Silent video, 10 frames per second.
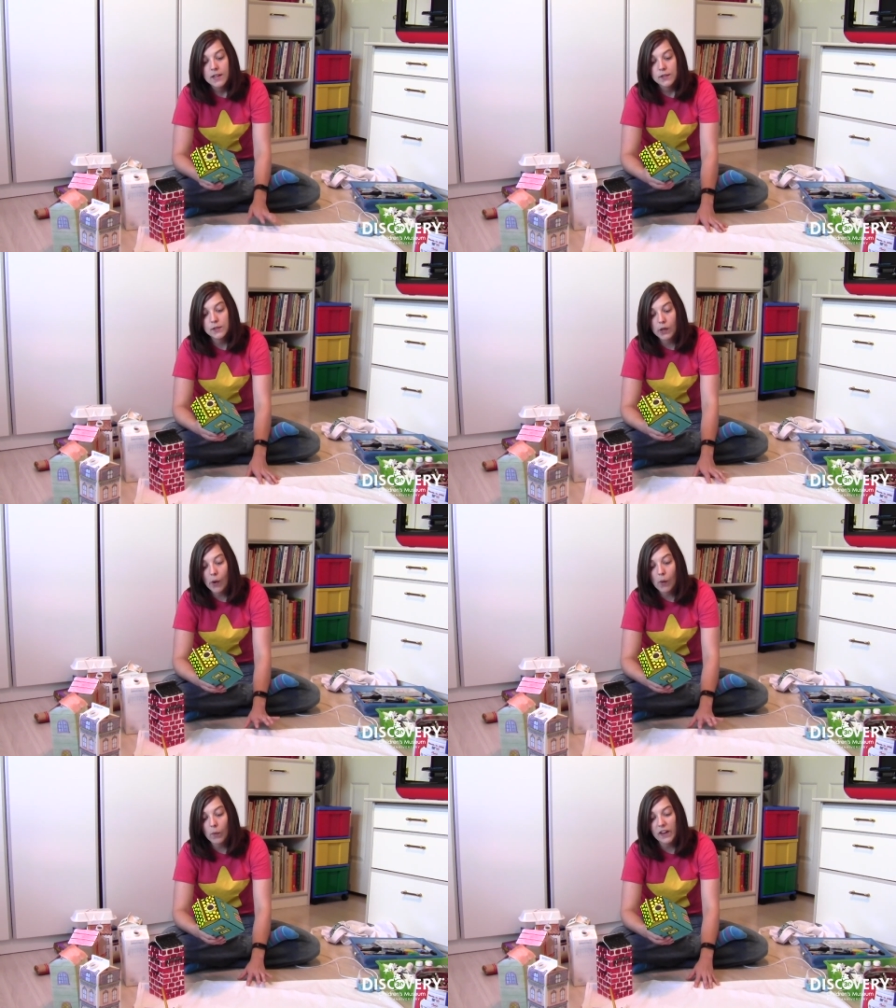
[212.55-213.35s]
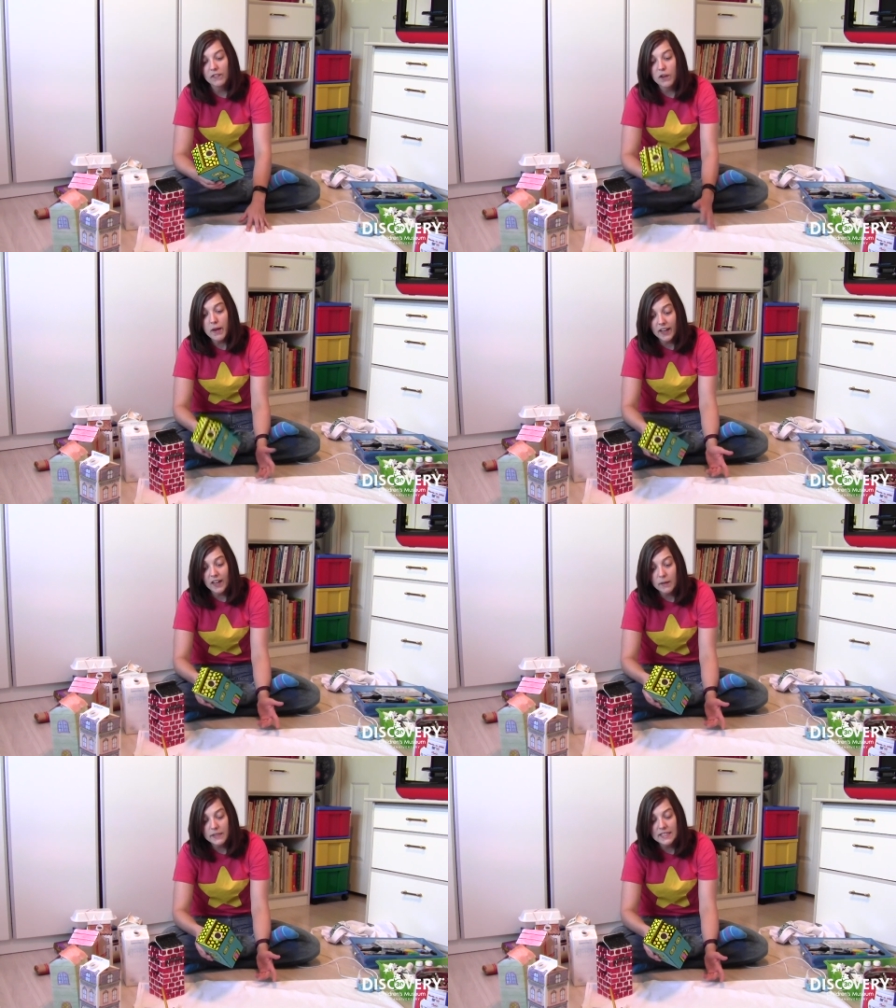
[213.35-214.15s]
So if you make
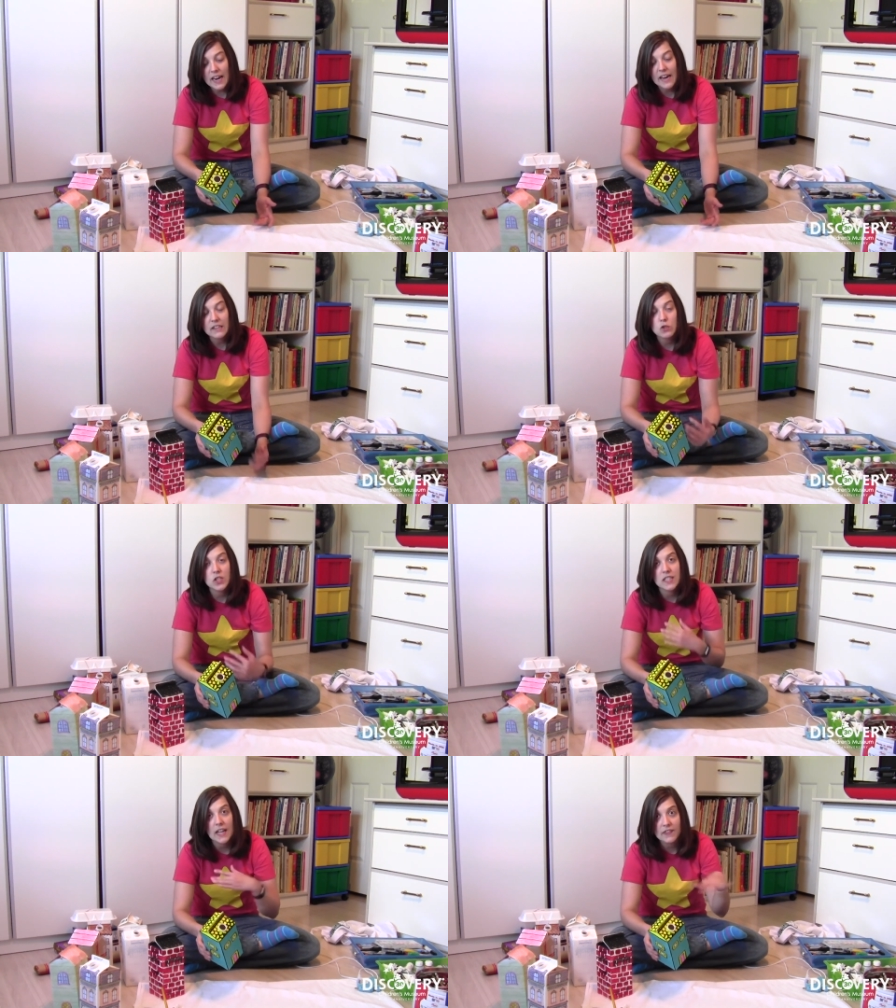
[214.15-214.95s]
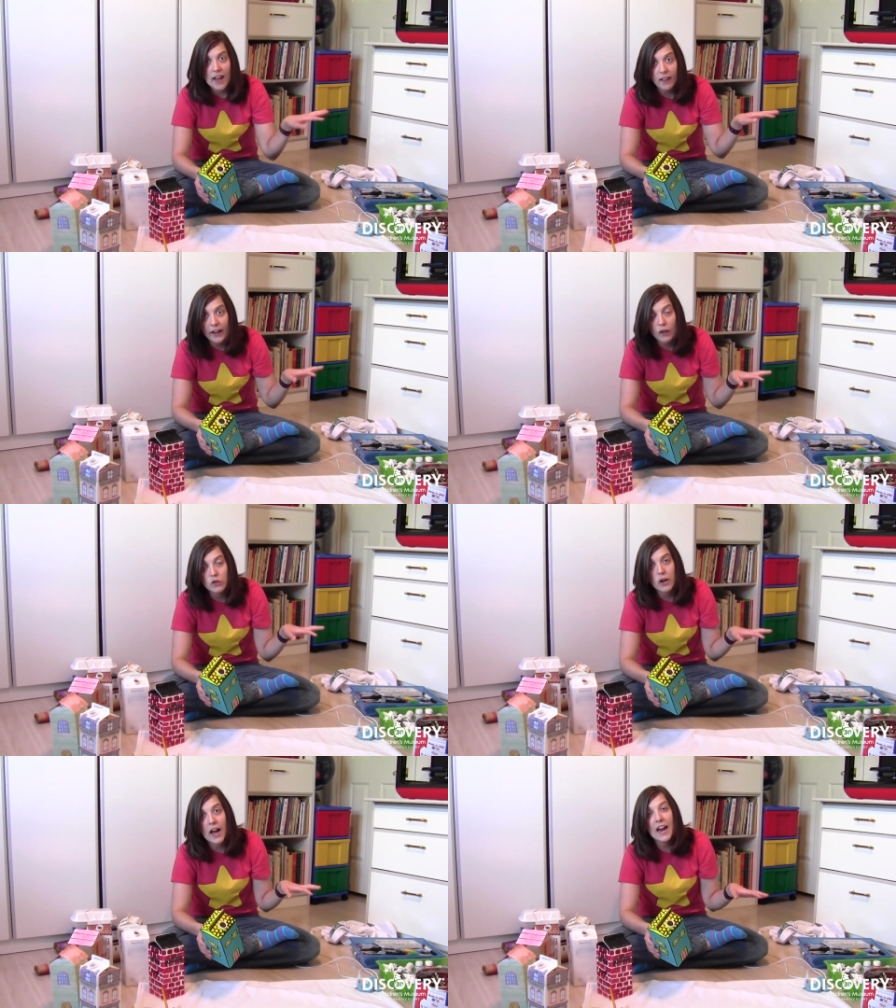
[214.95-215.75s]
any mistakes, just let that layer
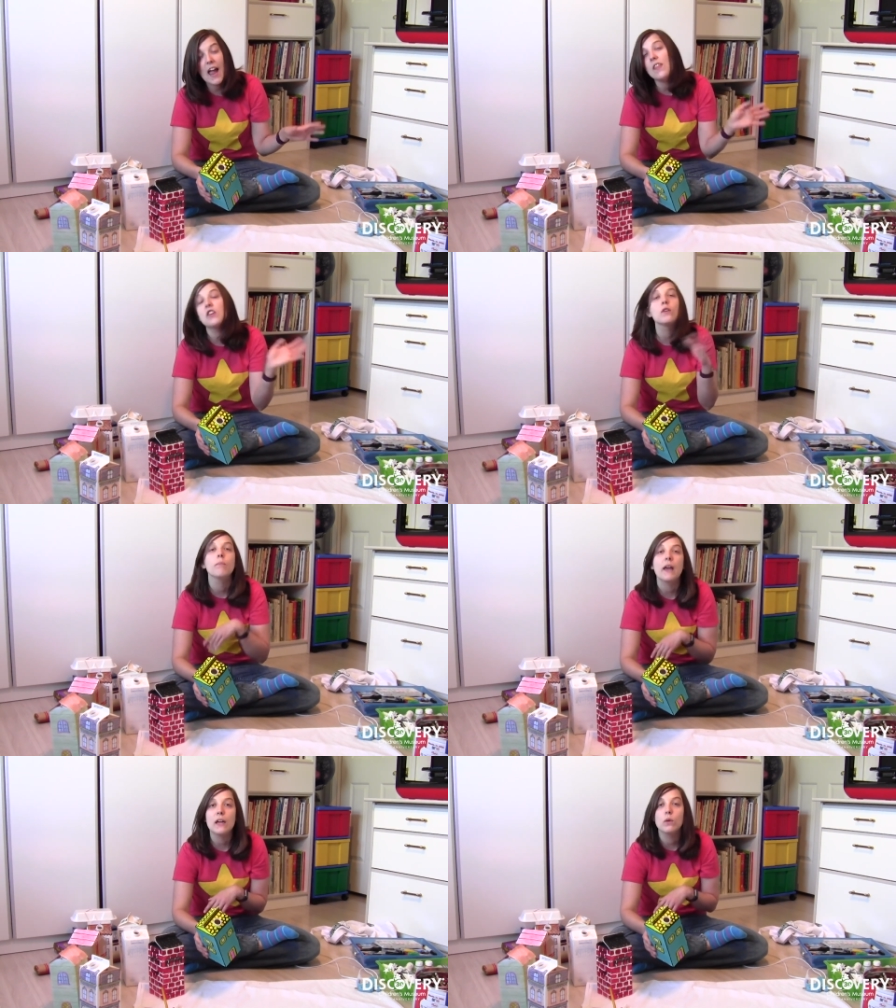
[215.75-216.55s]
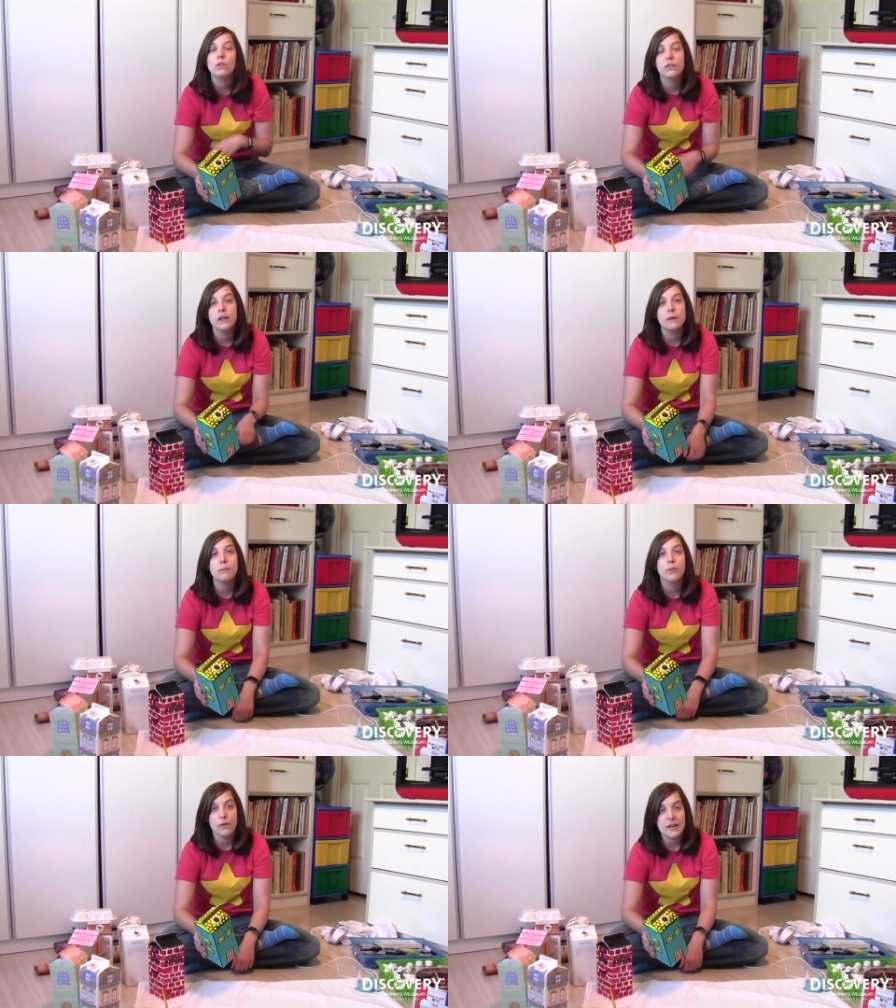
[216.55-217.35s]
dry and then you can paint over it
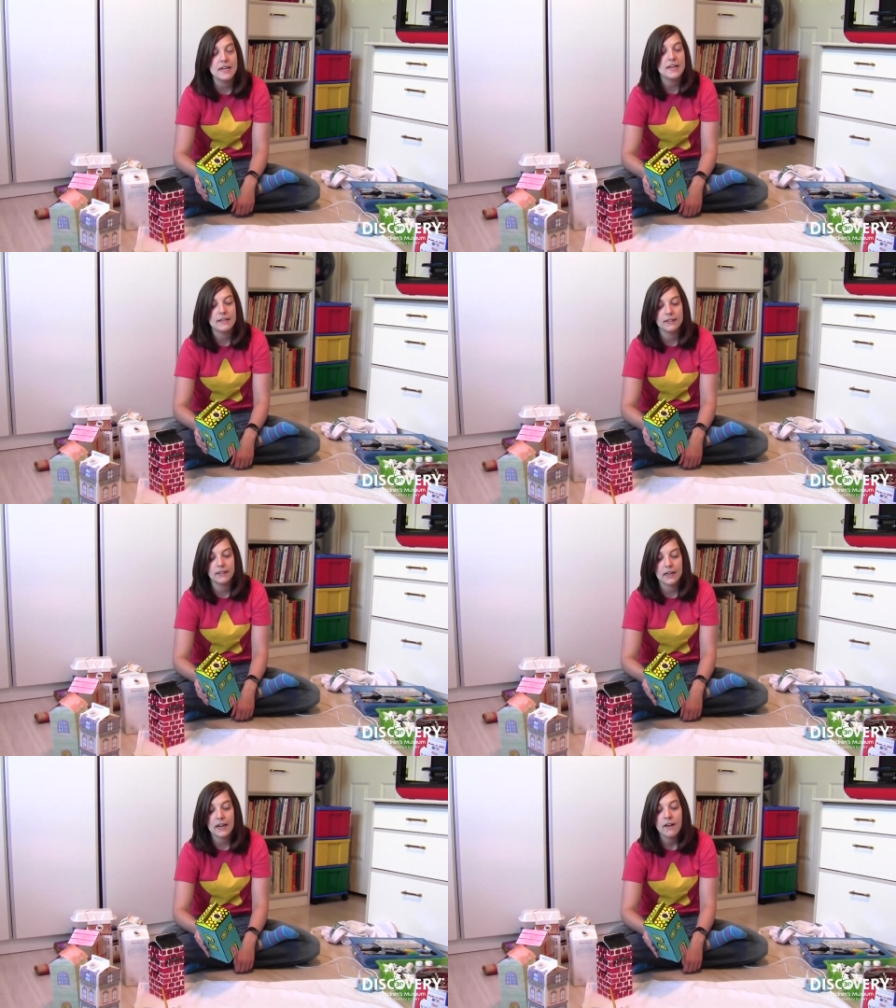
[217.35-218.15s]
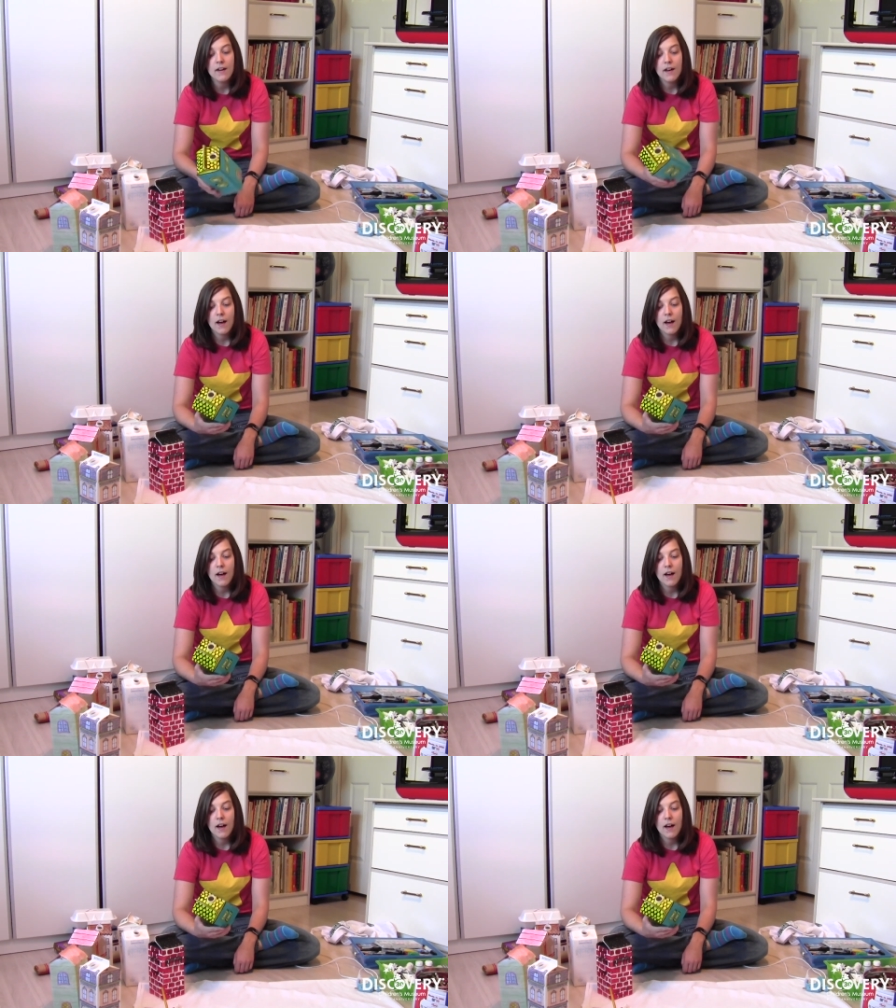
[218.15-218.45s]
pretty easily.